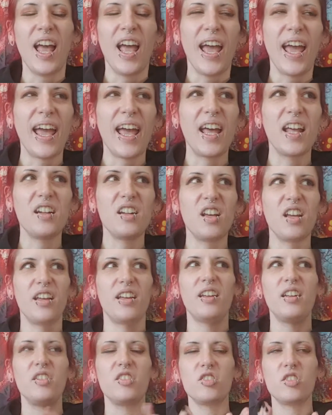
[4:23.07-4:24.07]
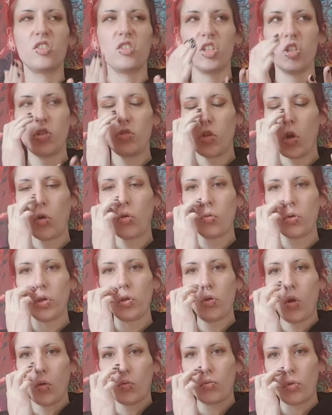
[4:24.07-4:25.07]
And you
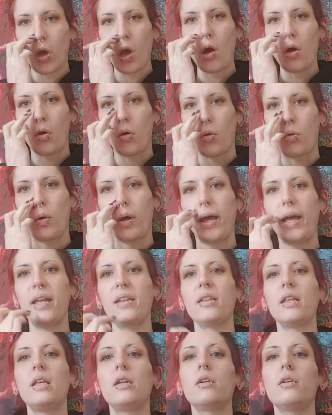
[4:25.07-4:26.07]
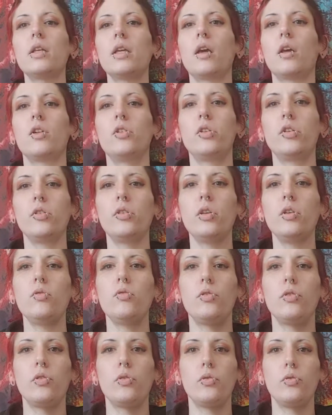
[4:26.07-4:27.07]
don't know. And literally until you
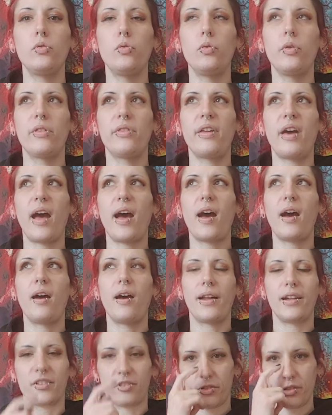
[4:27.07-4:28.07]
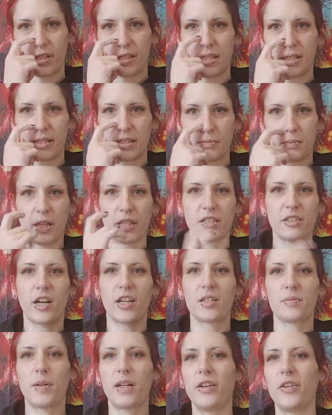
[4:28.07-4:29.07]
do that, I just released this to me. I
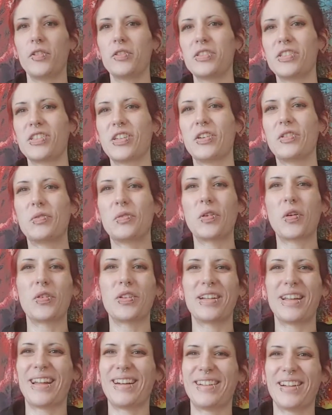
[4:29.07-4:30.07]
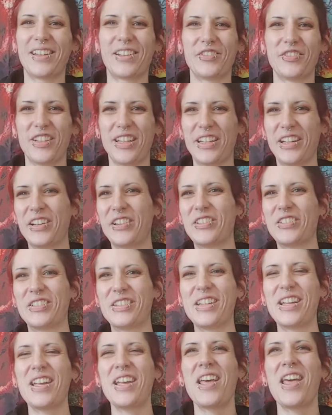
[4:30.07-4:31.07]
scratched my nose, so we'll go into that in another video.
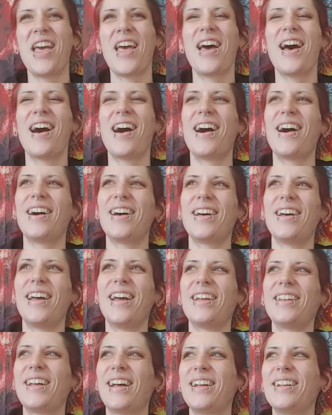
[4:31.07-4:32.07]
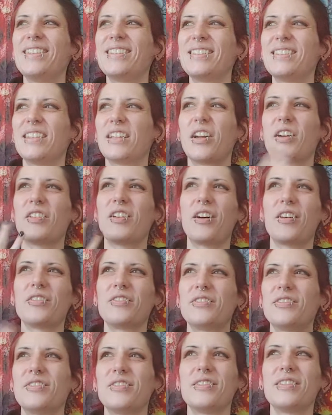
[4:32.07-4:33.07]
And that's,
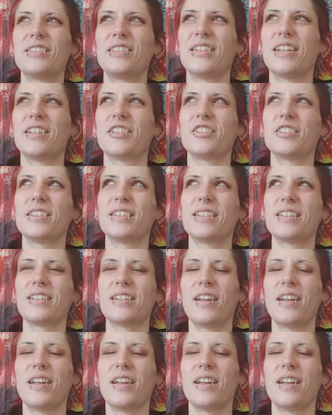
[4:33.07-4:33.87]
interesting.